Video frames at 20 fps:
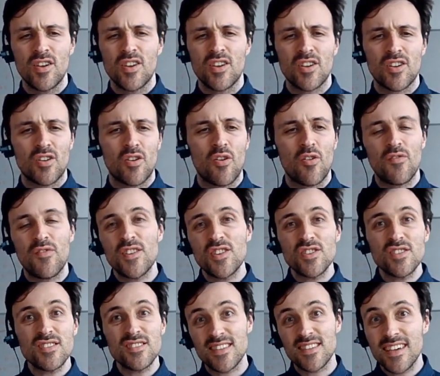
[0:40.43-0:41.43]

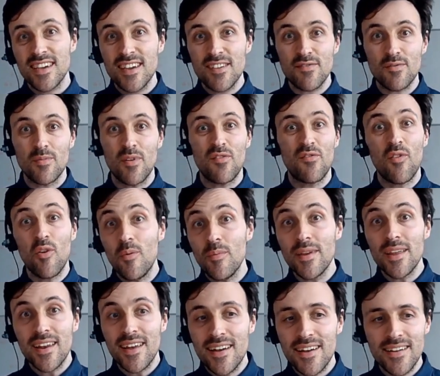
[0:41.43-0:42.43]
coefficients here from a
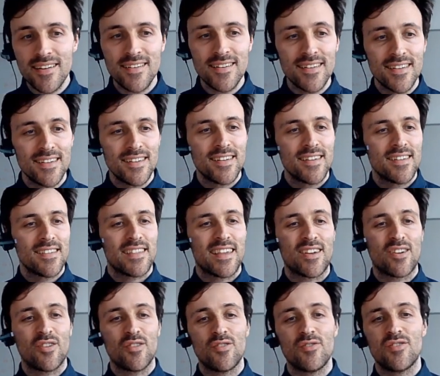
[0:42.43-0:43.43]
formula that
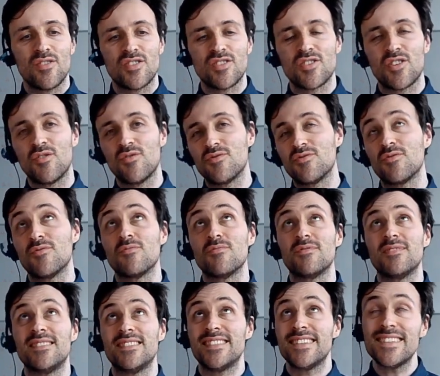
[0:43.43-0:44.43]
got you the total
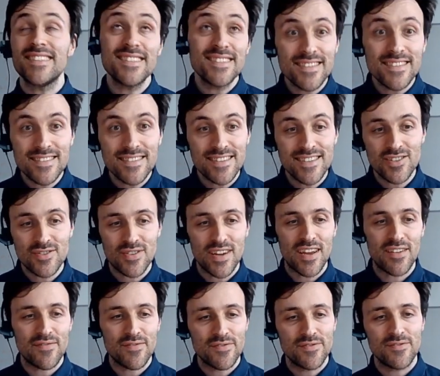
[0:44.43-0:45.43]
distance it
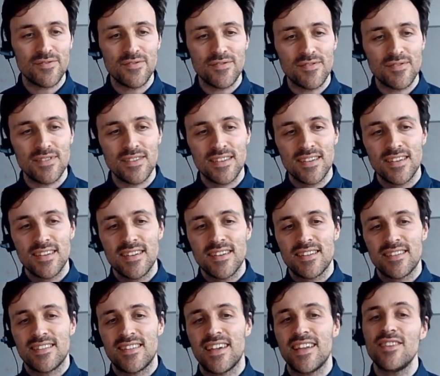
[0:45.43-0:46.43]
traveled.
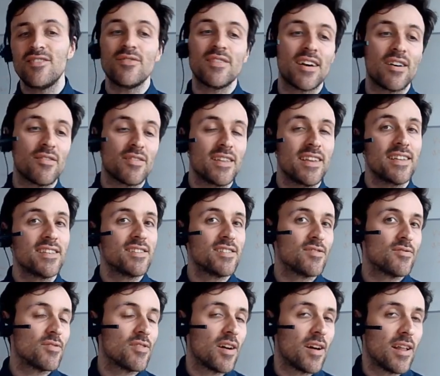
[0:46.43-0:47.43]
Then you calculated
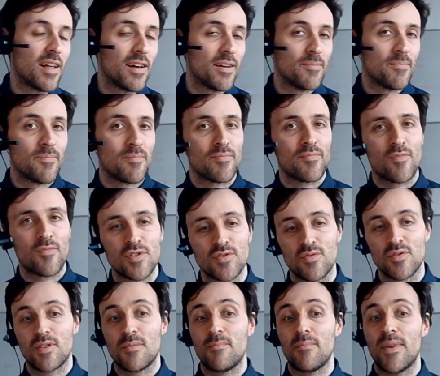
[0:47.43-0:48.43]
um, what's
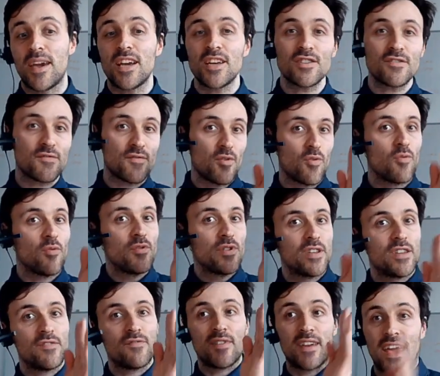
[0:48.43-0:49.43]
called a mesh for all the
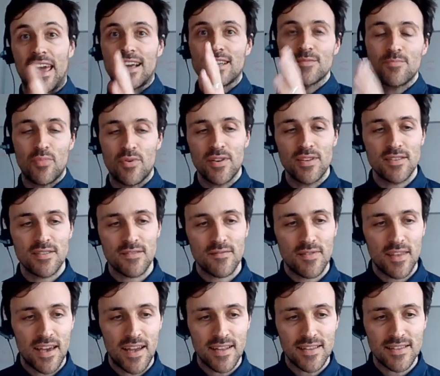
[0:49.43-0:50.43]
different x points of
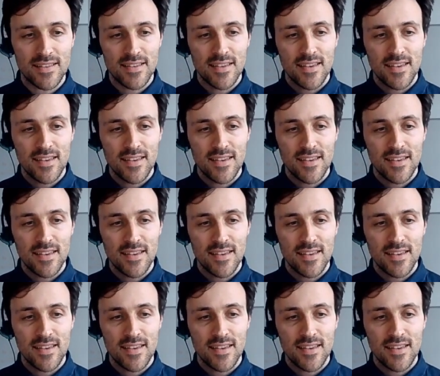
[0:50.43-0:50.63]
that